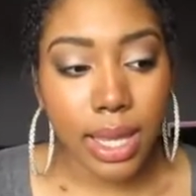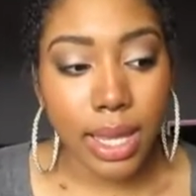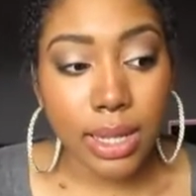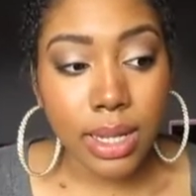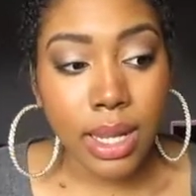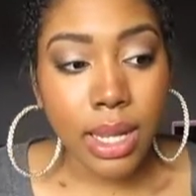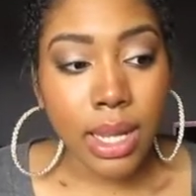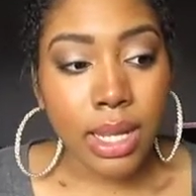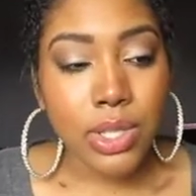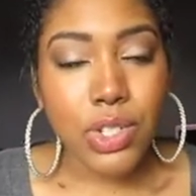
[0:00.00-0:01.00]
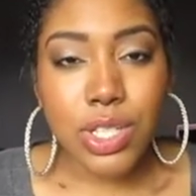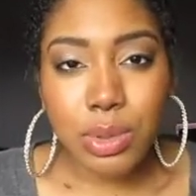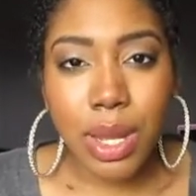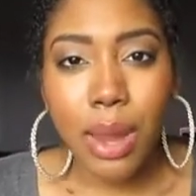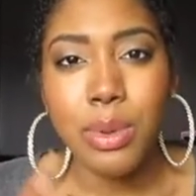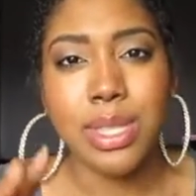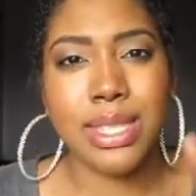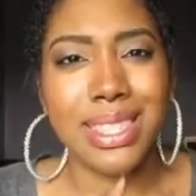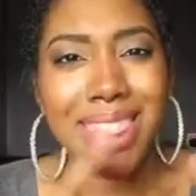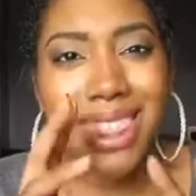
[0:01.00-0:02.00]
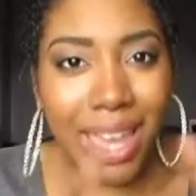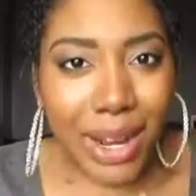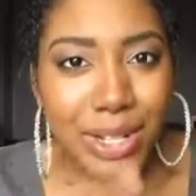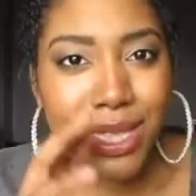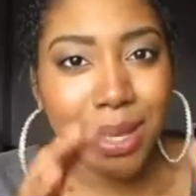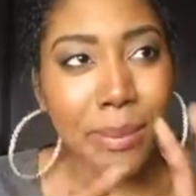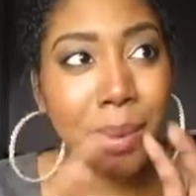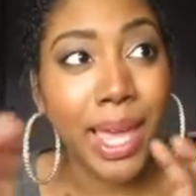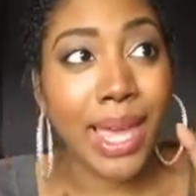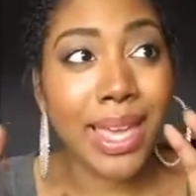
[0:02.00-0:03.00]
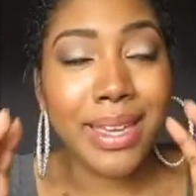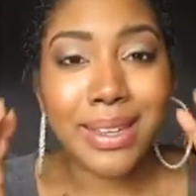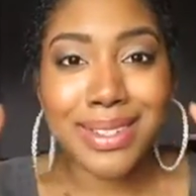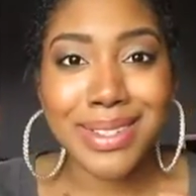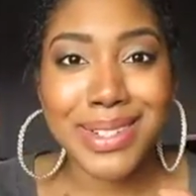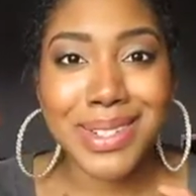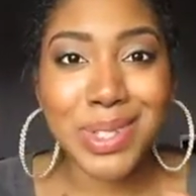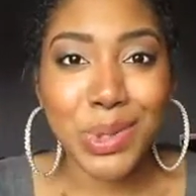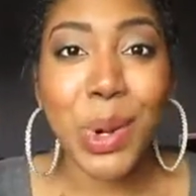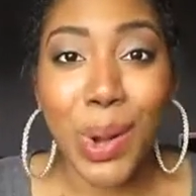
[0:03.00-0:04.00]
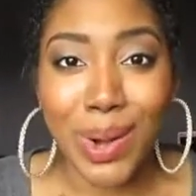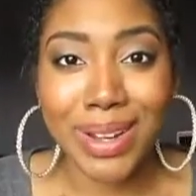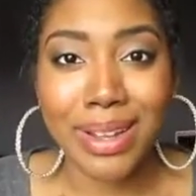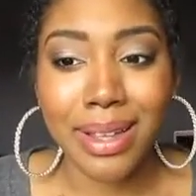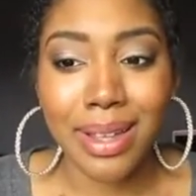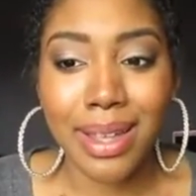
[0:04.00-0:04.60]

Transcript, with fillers: And just when I was there to being strong,